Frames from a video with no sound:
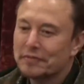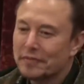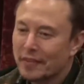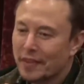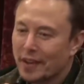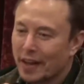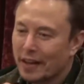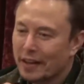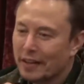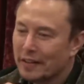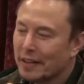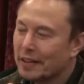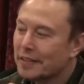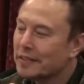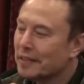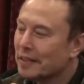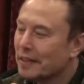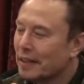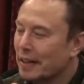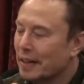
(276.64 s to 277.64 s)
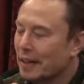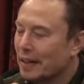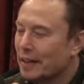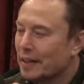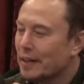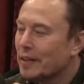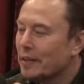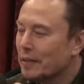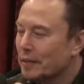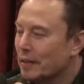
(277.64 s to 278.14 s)
Yeah. It's like
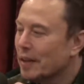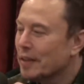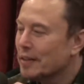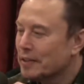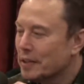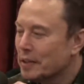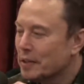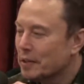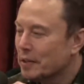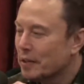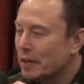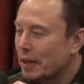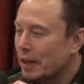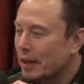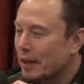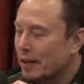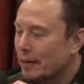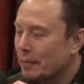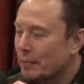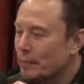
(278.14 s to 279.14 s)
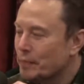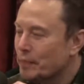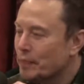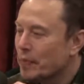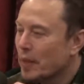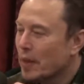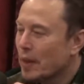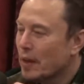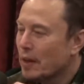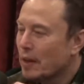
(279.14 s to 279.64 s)
I said, you could.
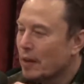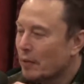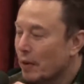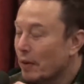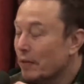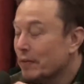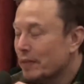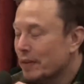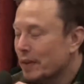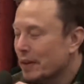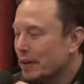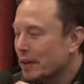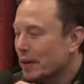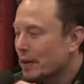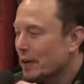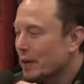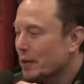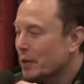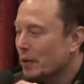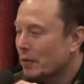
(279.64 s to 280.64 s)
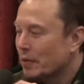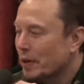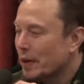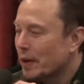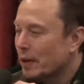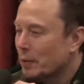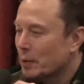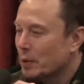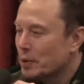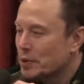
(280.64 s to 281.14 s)
We have a cool
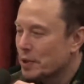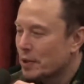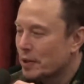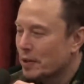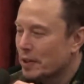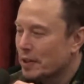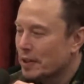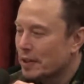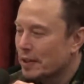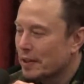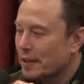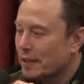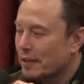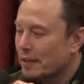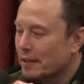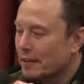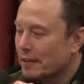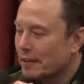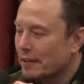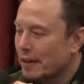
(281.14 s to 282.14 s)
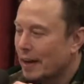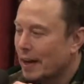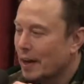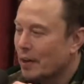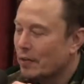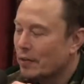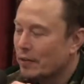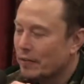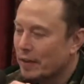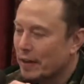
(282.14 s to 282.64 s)
video we'll show at the
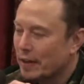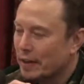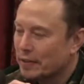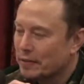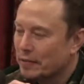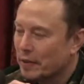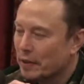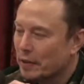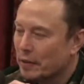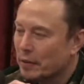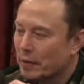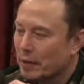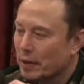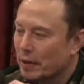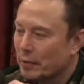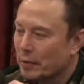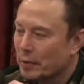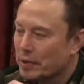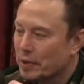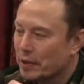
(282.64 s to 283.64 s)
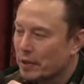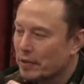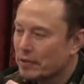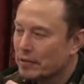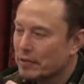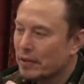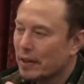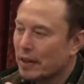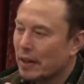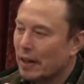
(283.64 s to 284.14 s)
handover event next month, which
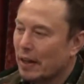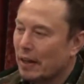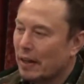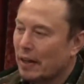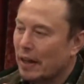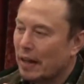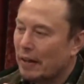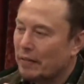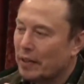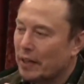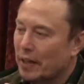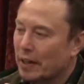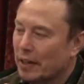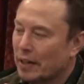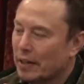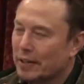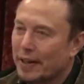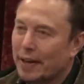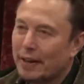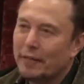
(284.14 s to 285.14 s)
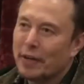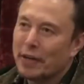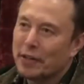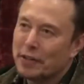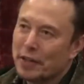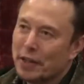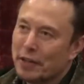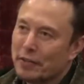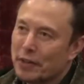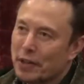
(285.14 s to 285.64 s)
is emptying an entire
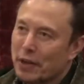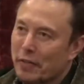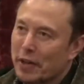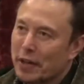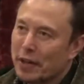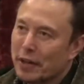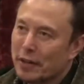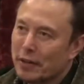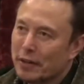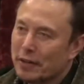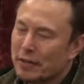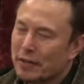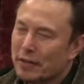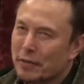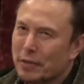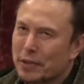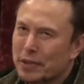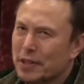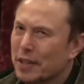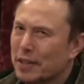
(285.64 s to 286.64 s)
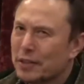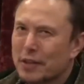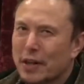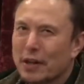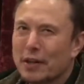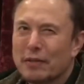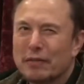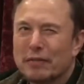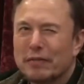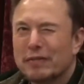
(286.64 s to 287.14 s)
magazine of a Tommy gun, which I think is like
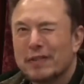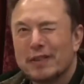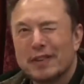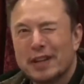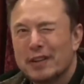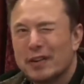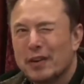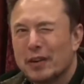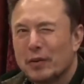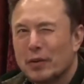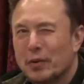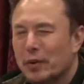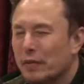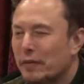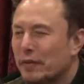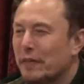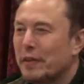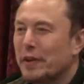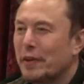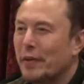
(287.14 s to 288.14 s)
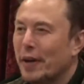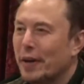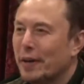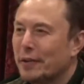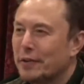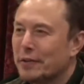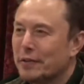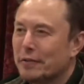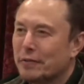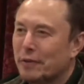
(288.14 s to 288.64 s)
on the order of 50
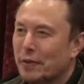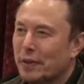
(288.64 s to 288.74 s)
rounds.